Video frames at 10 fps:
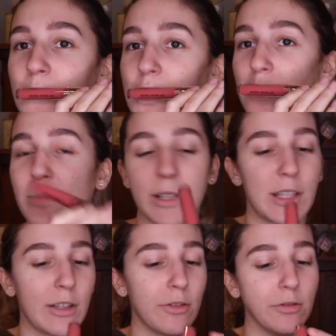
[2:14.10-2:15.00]
Super
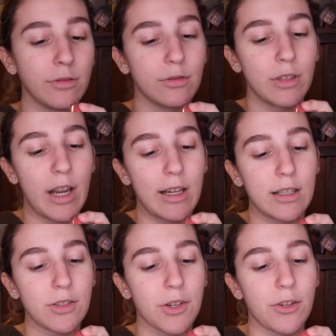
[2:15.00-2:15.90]
cute. And
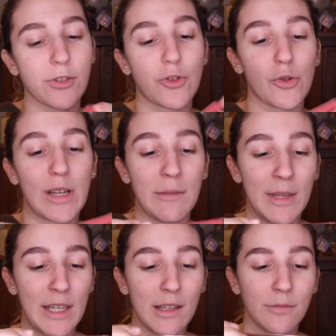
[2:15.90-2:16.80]
it's called
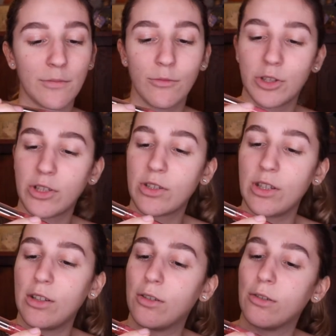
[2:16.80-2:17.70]
Dreamy, which is
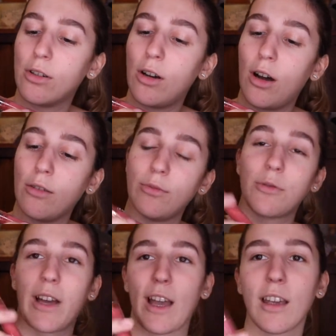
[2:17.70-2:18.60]
cute. Oh,
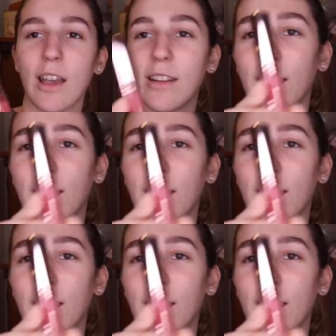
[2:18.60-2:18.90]
okay. And